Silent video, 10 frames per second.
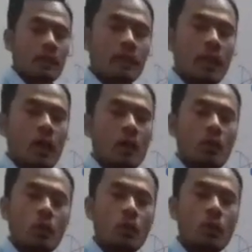
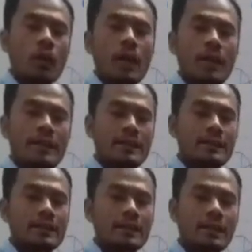Now we are
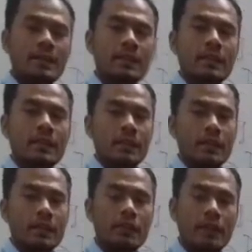discussing
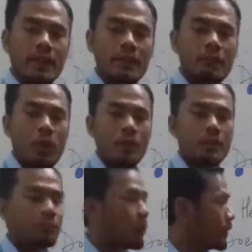a very
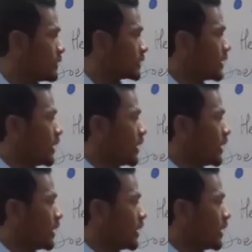important point,